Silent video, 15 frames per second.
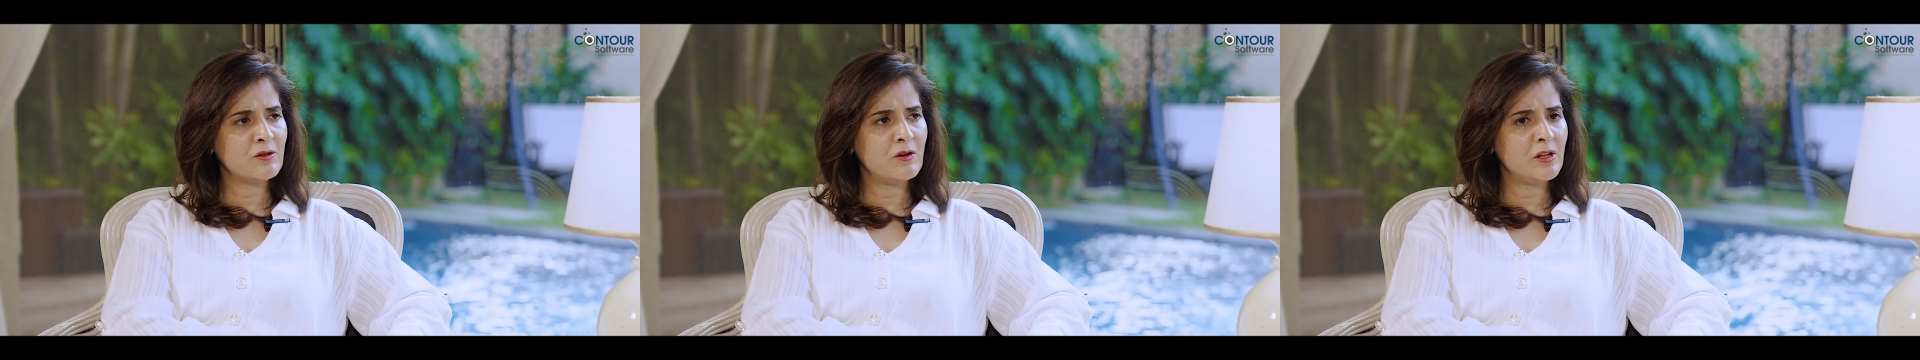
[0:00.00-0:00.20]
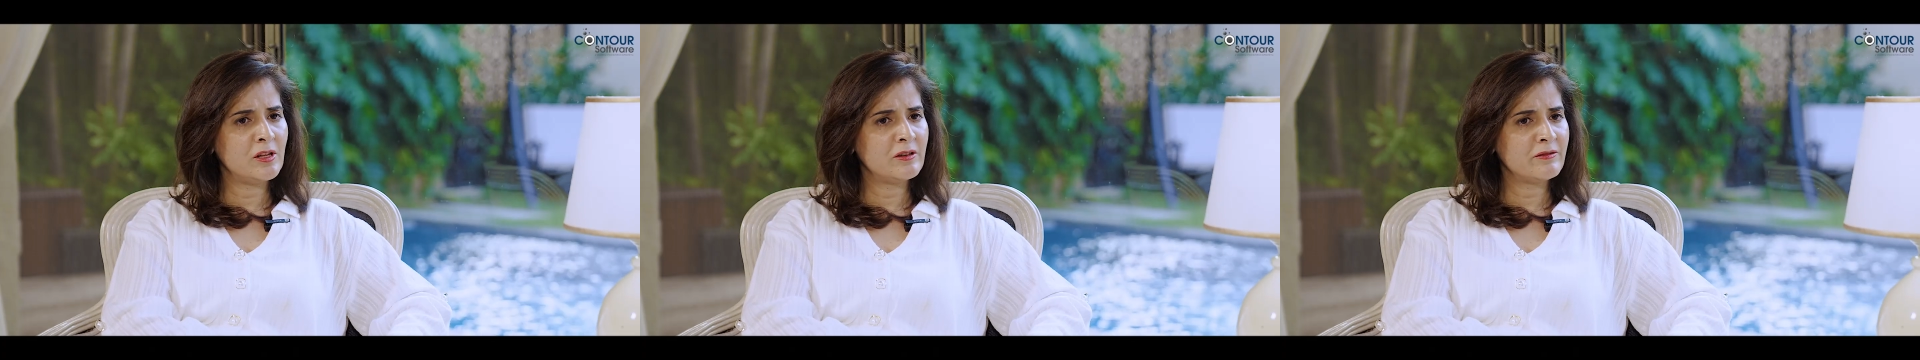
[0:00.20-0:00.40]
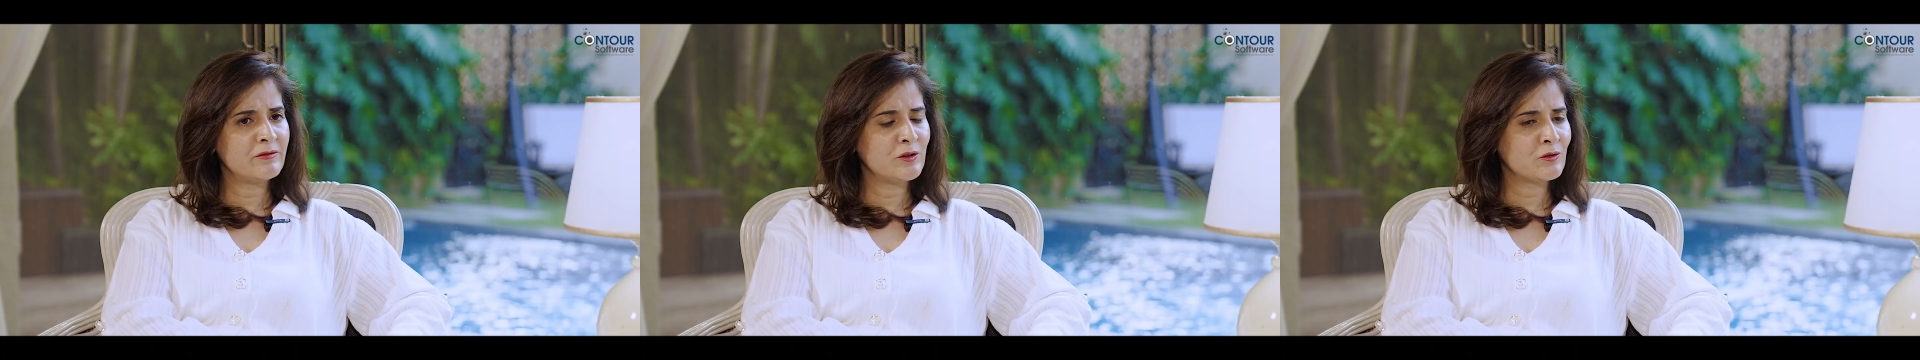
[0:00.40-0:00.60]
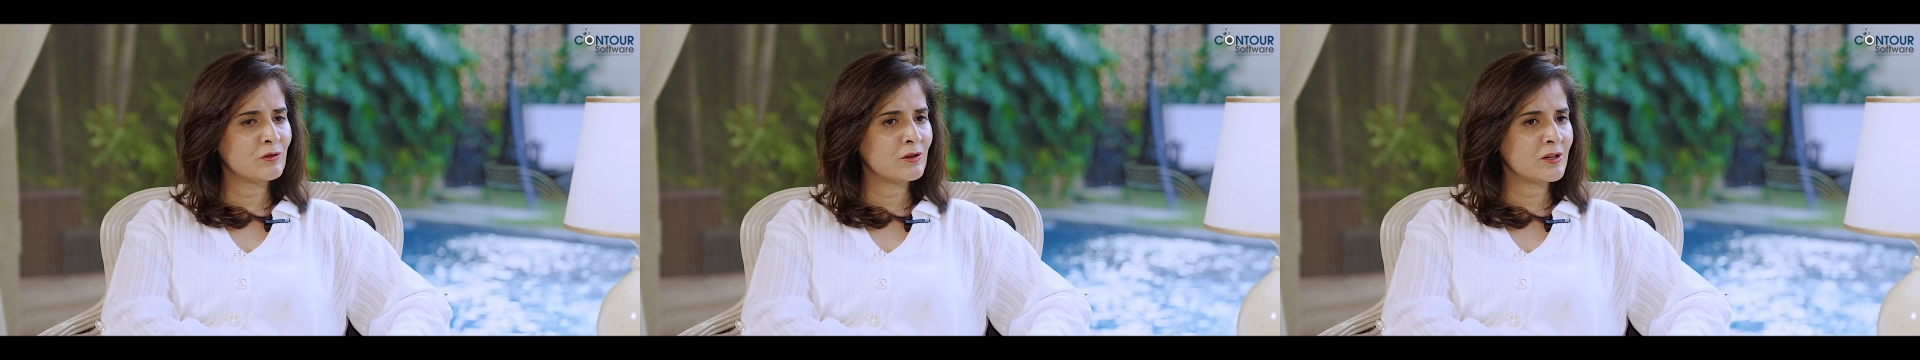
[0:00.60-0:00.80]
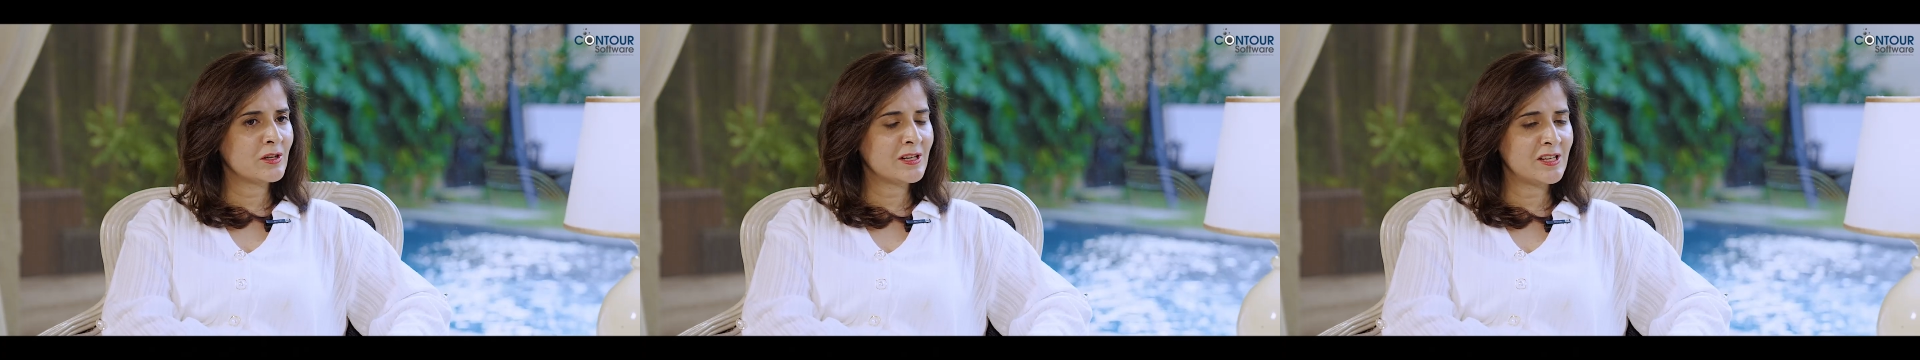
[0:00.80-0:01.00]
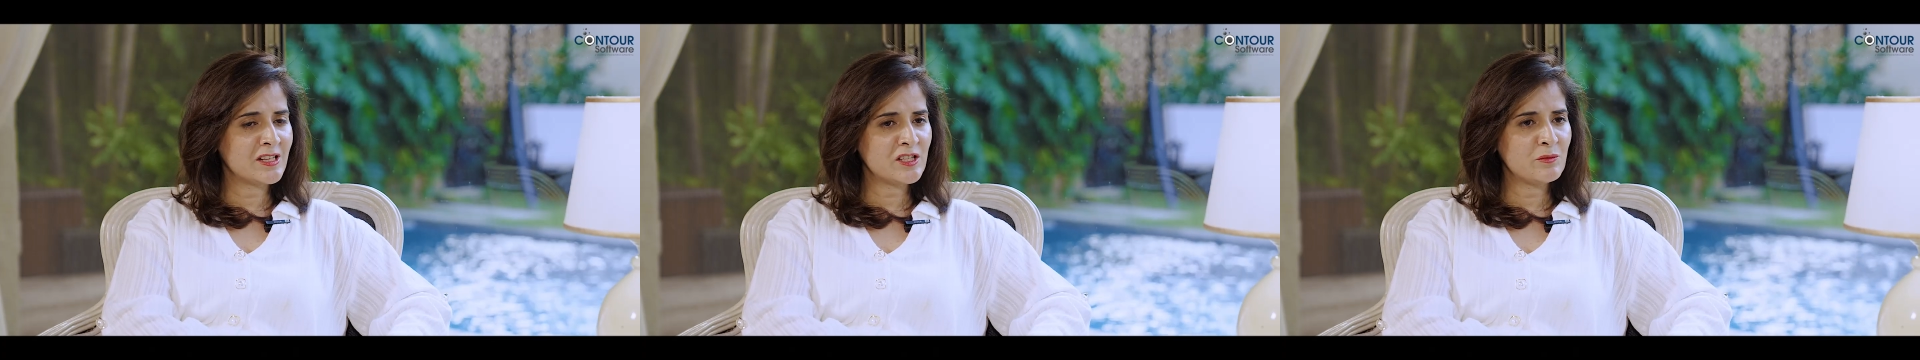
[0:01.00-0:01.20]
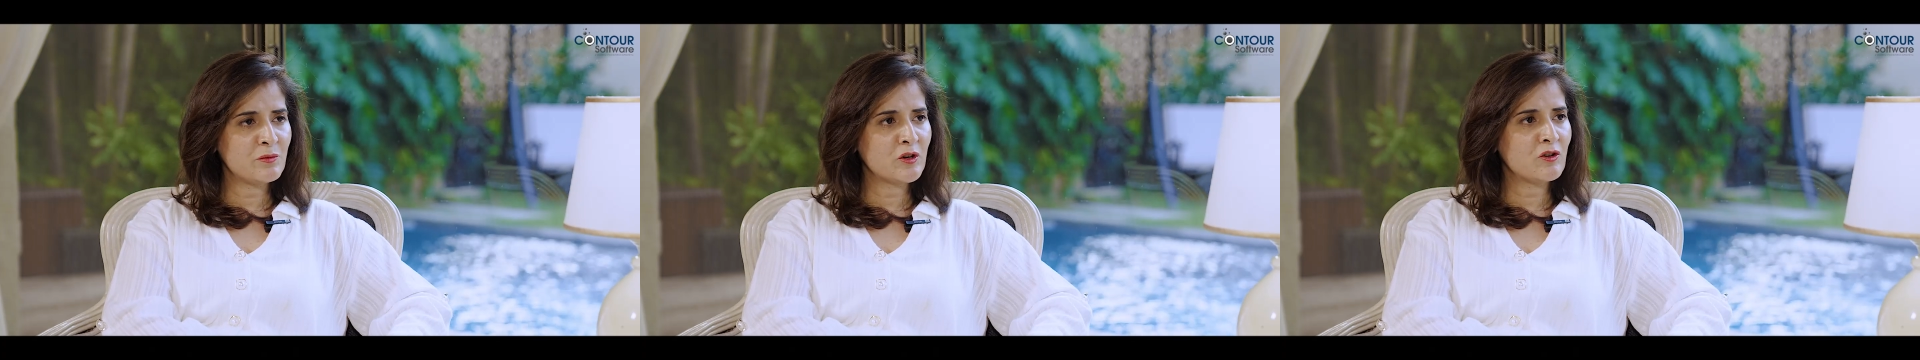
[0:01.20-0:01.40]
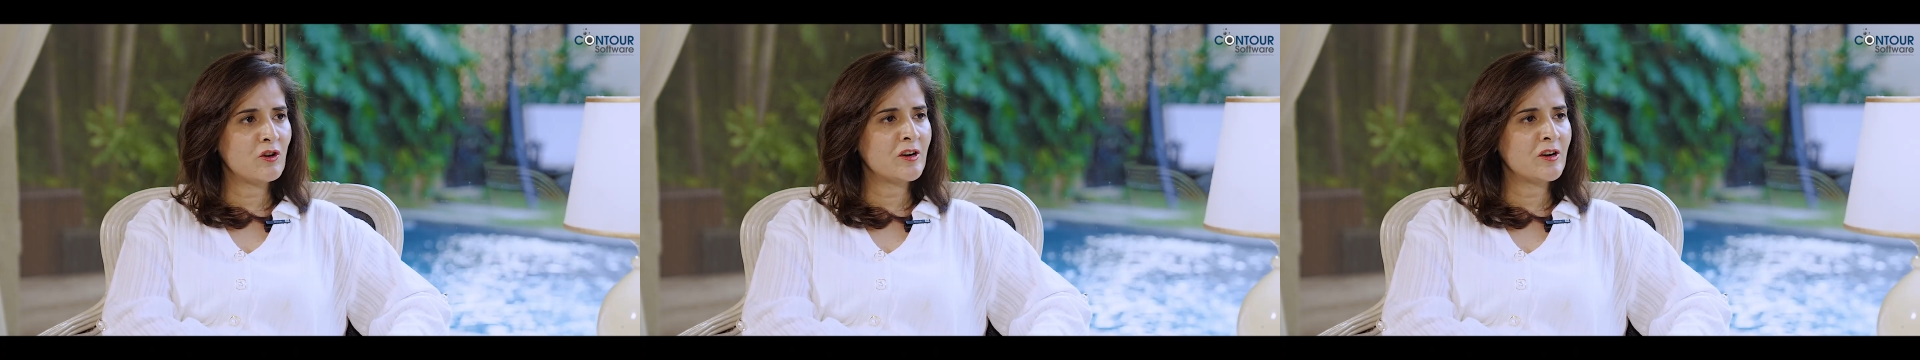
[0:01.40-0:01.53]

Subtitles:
all of your customer